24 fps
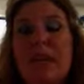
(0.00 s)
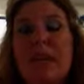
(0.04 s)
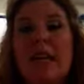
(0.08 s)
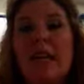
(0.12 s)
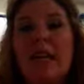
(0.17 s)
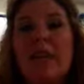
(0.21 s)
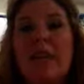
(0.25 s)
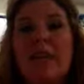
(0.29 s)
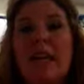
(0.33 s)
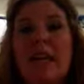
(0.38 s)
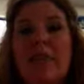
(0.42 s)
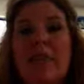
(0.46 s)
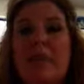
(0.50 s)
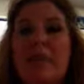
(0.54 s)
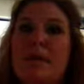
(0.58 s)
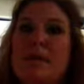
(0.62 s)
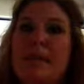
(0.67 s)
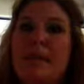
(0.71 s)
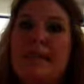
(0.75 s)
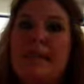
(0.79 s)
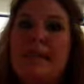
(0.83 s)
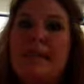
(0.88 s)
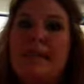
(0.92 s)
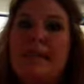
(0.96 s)
The
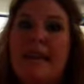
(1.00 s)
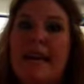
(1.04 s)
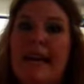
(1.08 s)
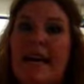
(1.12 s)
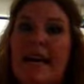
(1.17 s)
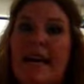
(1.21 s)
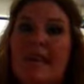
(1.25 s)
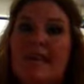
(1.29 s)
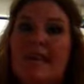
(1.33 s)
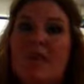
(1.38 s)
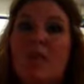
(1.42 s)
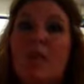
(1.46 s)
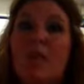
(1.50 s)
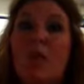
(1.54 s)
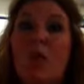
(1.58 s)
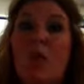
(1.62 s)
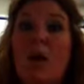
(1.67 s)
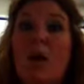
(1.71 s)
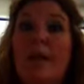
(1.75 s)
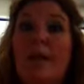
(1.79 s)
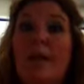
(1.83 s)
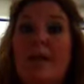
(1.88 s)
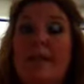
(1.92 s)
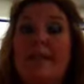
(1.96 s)
government decides
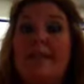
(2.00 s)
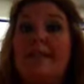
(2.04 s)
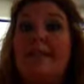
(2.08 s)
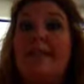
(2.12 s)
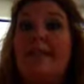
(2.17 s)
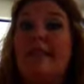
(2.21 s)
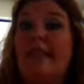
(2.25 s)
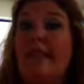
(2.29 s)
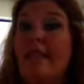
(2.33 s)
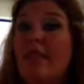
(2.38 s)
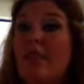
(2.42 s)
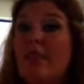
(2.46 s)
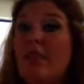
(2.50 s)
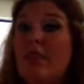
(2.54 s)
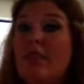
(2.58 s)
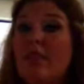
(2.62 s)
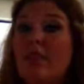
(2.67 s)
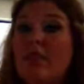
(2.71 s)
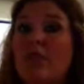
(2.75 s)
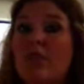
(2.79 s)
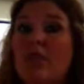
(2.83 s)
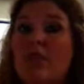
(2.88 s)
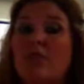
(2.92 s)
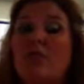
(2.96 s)
what is
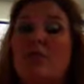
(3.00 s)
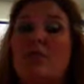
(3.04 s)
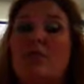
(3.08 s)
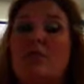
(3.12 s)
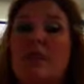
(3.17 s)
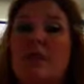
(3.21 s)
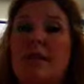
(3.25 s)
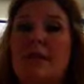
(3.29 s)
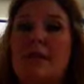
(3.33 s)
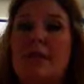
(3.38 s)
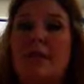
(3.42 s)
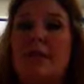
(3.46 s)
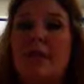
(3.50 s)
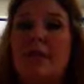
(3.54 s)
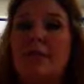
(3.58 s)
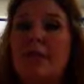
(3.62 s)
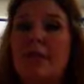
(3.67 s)
legal to be sold.